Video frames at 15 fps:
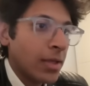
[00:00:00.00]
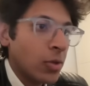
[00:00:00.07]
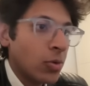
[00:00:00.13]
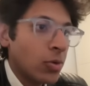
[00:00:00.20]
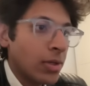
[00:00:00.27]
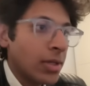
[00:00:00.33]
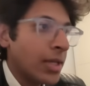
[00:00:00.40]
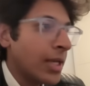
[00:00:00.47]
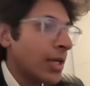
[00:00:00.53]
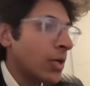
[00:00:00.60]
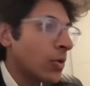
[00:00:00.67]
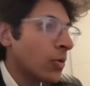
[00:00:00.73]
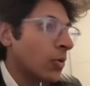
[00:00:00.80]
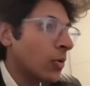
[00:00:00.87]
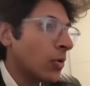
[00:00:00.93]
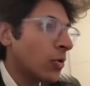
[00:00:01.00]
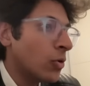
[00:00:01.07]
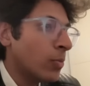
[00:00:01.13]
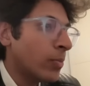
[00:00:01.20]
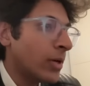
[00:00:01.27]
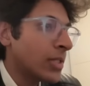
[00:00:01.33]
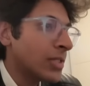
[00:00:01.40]
you need to go
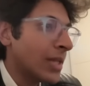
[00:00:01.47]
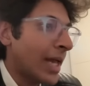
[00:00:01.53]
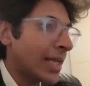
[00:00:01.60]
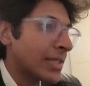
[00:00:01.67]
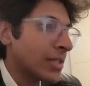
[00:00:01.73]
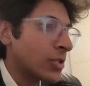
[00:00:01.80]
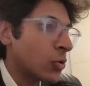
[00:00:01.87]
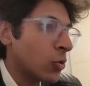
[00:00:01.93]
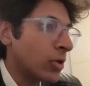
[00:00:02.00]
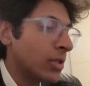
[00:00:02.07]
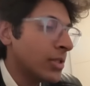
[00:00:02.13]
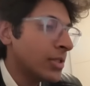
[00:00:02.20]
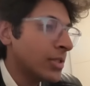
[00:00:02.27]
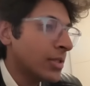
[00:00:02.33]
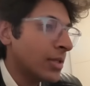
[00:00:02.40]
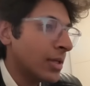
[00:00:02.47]
to personal access tokens